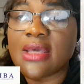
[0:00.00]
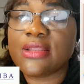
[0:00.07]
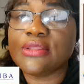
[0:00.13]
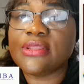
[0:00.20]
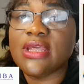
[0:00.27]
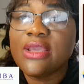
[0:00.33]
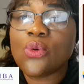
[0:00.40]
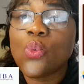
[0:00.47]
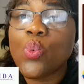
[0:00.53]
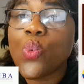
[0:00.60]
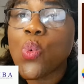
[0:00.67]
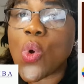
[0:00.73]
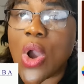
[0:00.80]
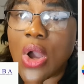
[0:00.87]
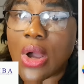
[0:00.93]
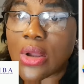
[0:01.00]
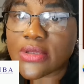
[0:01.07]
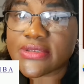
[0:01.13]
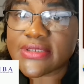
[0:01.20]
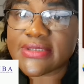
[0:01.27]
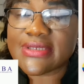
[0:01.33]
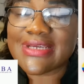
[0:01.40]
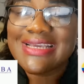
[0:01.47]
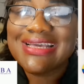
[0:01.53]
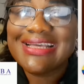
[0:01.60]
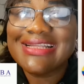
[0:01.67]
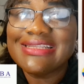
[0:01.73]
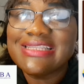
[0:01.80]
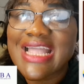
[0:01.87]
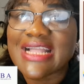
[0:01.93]
the one
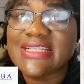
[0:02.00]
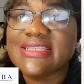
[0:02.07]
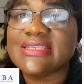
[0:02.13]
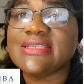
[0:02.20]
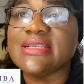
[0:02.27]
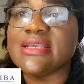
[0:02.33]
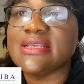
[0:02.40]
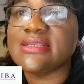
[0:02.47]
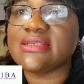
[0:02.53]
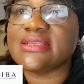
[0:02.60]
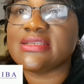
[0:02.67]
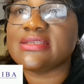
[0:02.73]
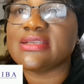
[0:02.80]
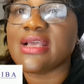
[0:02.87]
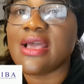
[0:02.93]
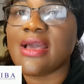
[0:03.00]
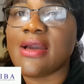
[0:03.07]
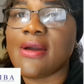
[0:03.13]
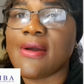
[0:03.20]
that is you